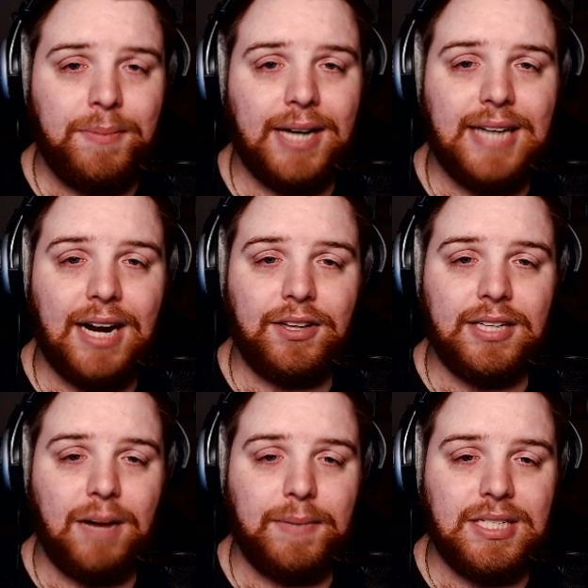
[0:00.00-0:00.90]
Impact down in the
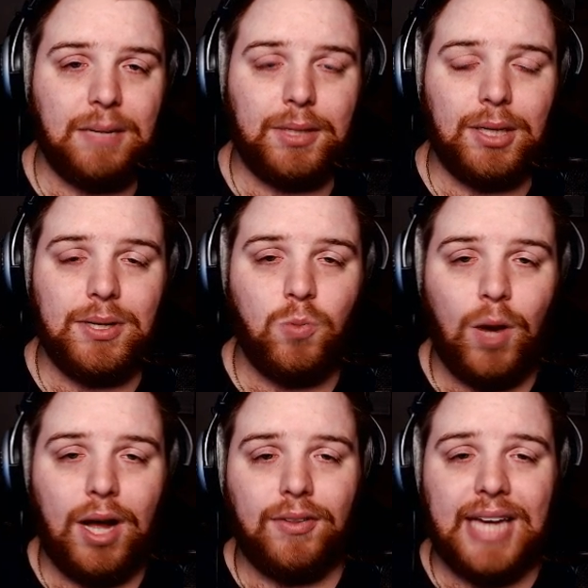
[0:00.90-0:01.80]
comments down below as
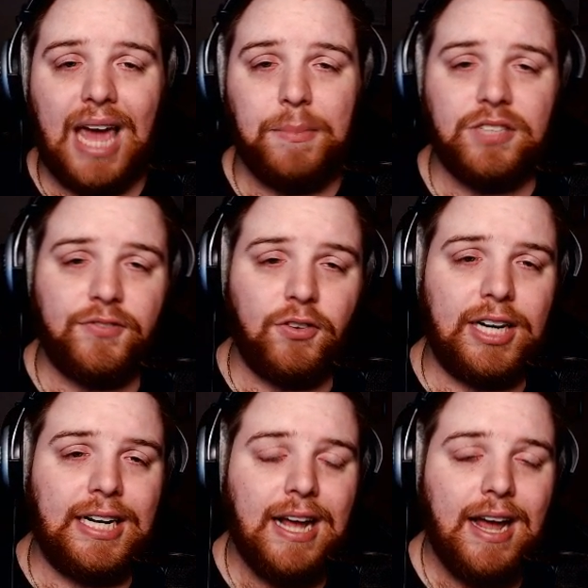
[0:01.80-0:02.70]
well. The game is
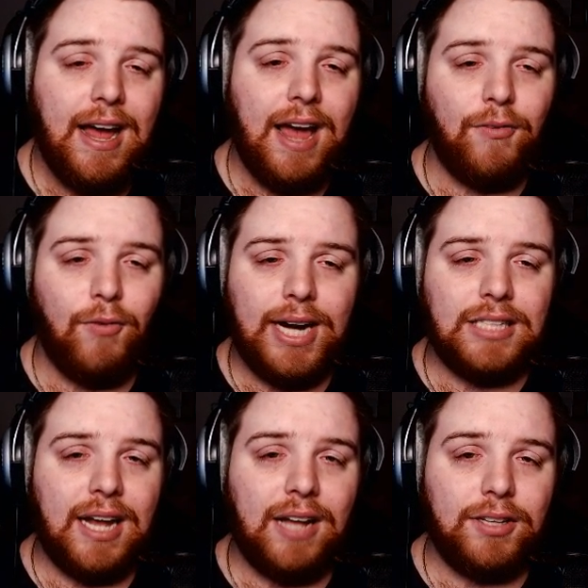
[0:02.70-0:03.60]
free and ready
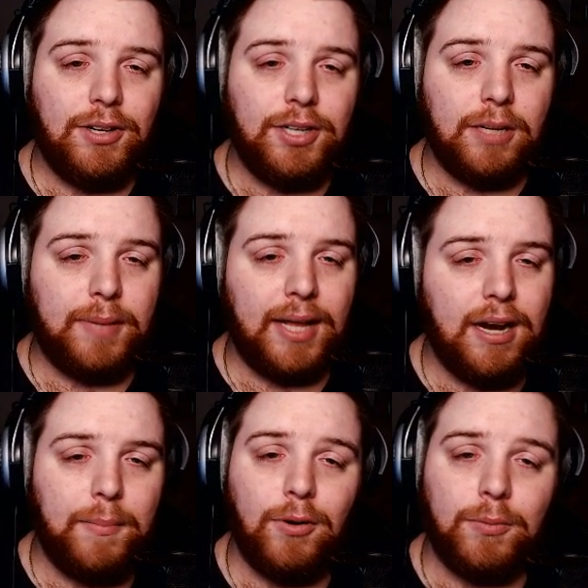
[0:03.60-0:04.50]
to download. You can play it
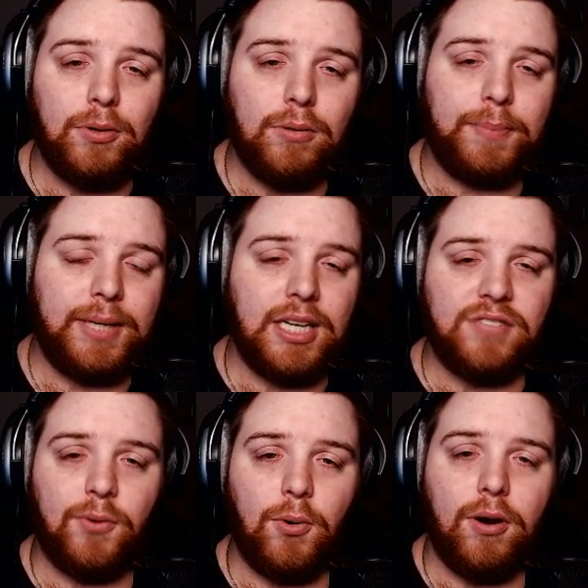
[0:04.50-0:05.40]
on mobile,
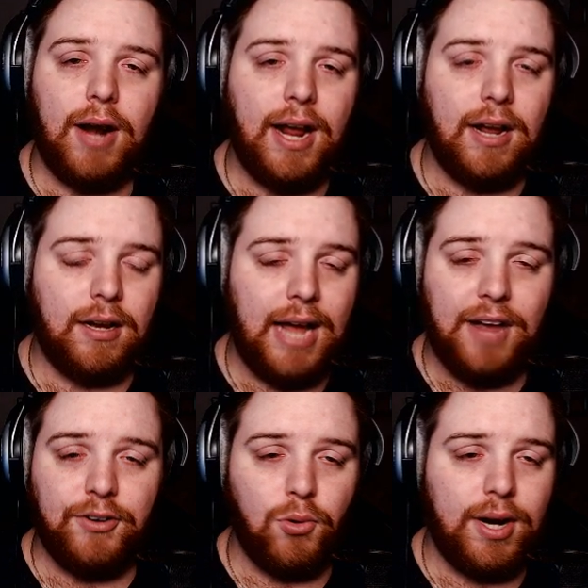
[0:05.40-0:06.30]
PS4,
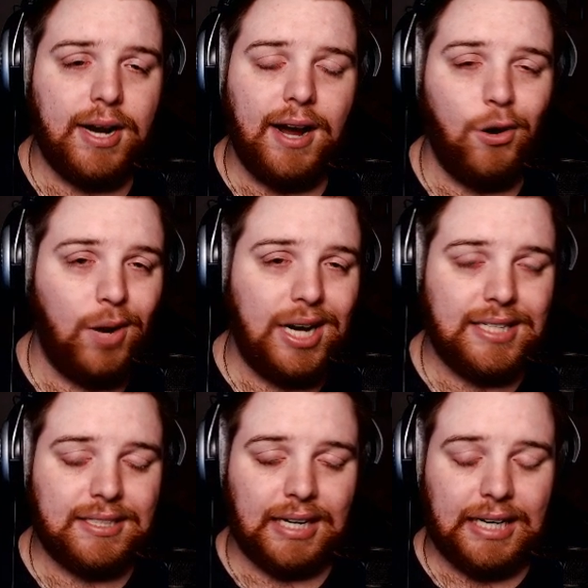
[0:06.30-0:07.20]
Android,
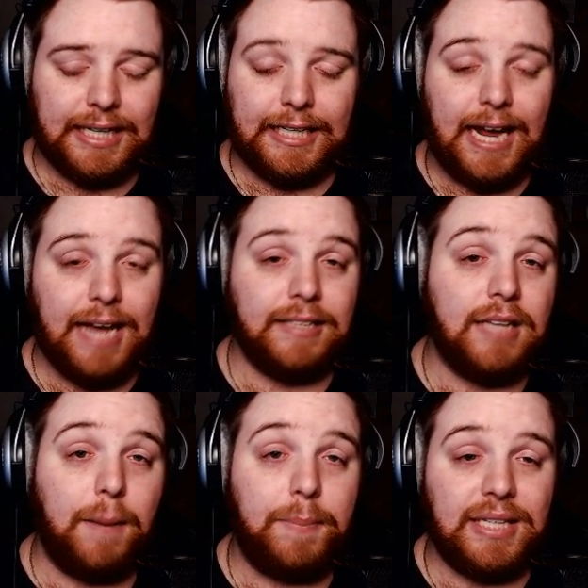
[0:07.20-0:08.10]
iOS, and
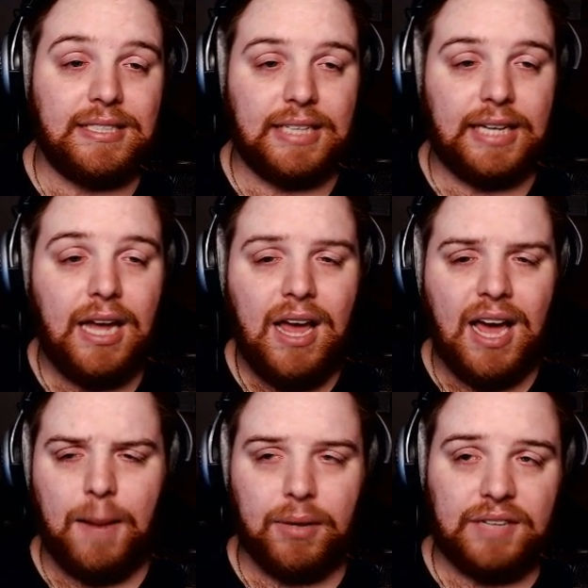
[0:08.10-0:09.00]
PC.
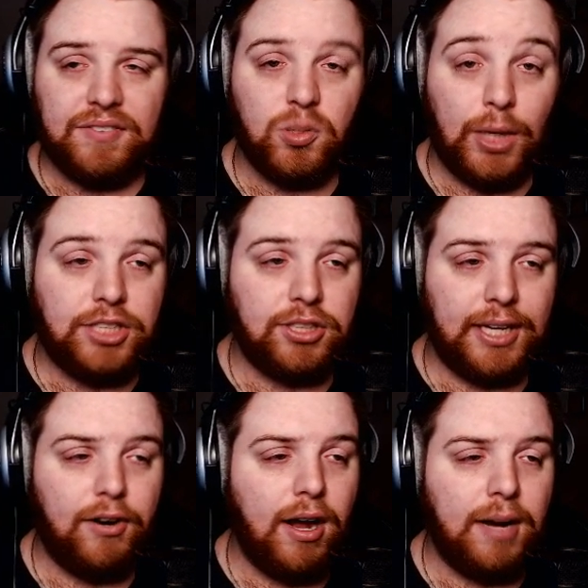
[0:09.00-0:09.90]
And I believe Switch
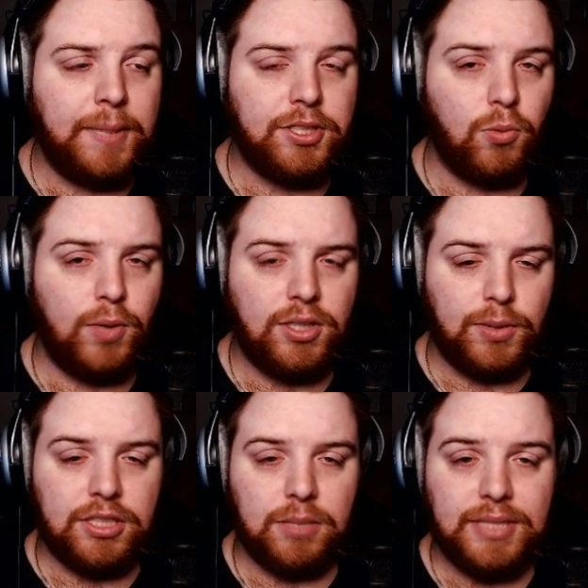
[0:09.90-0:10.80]
later on. I'm not sure when
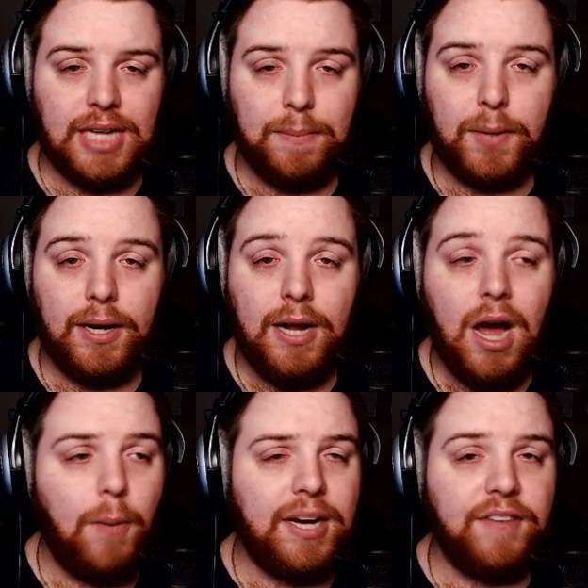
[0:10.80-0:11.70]
Switch comes out, but
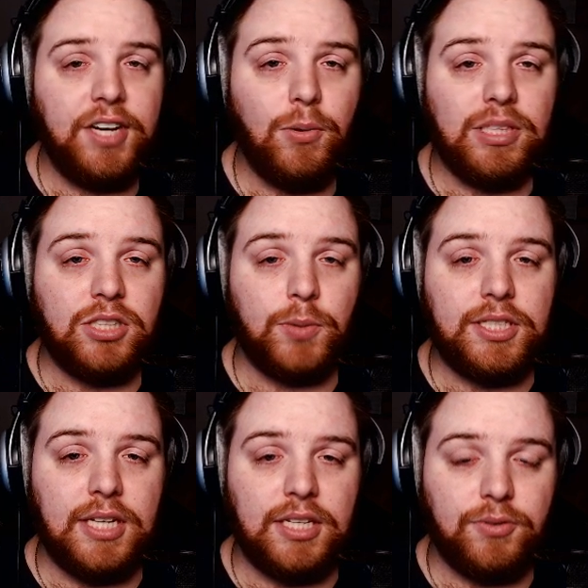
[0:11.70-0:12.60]
I'll make a video when the
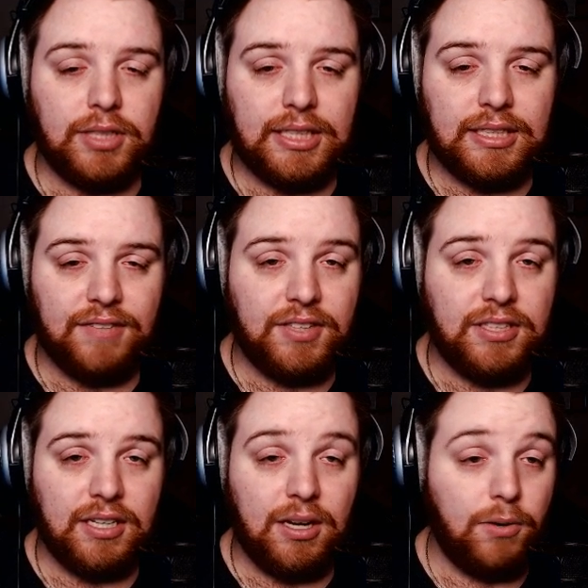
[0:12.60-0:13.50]
Switch does release, if it
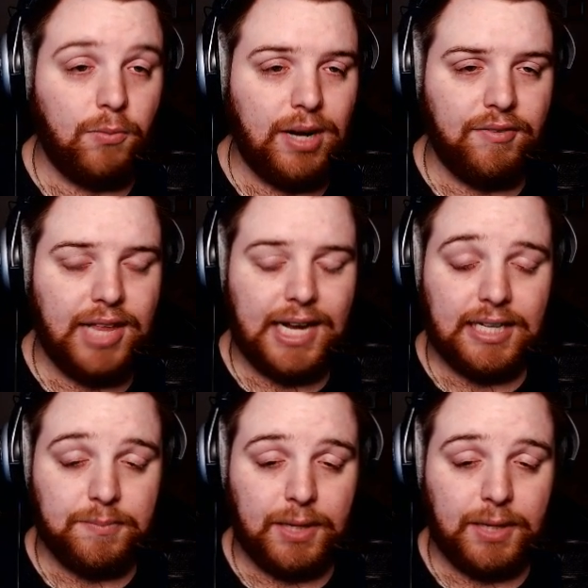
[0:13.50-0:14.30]
does, you know, whenever that is.